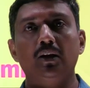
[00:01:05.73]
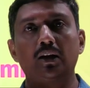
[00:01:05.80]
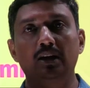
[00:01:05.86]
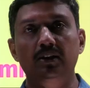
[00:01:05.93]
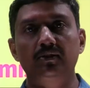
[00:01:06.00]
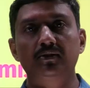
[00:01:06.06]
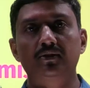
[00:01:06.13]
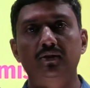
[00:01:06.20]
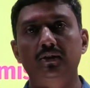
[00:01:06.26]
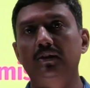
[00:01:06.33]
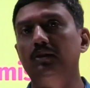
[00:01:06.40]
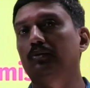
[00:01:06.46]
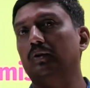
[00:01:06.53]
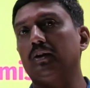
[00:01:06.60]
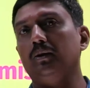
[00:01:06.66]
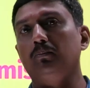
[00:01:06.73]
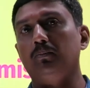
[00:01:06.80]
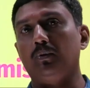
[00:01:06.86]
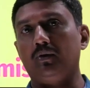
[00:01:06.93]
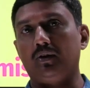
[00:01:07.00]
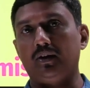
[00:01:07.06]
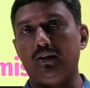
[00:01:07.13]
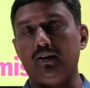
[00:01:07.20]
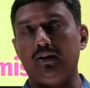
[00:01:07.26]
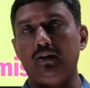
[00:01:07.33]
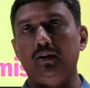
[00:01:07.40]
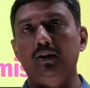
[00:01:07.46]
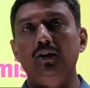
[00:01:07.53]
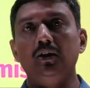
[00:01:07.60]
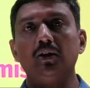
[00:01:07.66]
Hence, it is very important.
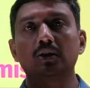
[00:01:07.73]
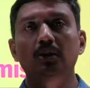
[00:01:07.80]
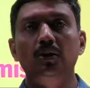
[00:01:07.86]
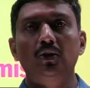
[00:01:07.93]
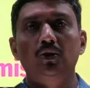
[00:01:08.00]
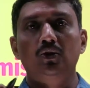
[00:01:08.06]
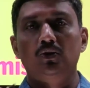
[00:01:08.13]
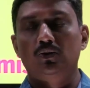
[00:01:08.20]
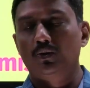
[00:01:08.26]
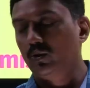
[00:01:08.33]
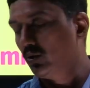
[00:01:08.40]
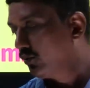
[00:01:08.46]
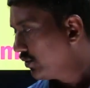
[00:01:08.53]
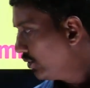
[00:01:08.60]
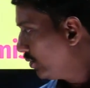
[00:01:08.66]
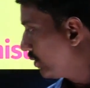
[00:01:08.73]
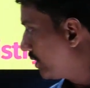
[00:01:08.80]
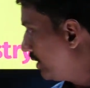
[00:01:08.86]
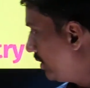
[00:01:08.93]
So, if you look